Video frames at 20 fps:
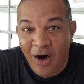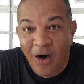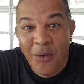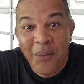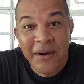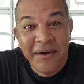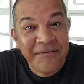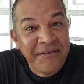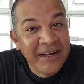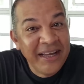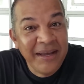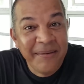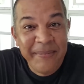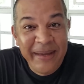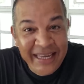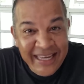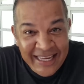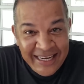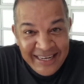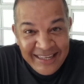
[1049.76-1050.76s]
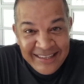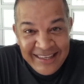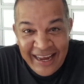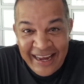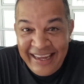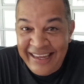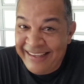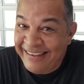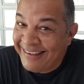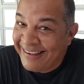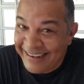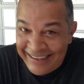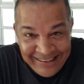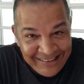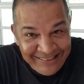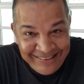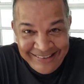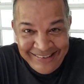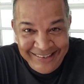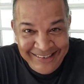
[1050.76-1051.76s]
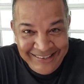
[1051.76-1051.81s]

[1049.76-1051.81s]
However you're making it, I eating it.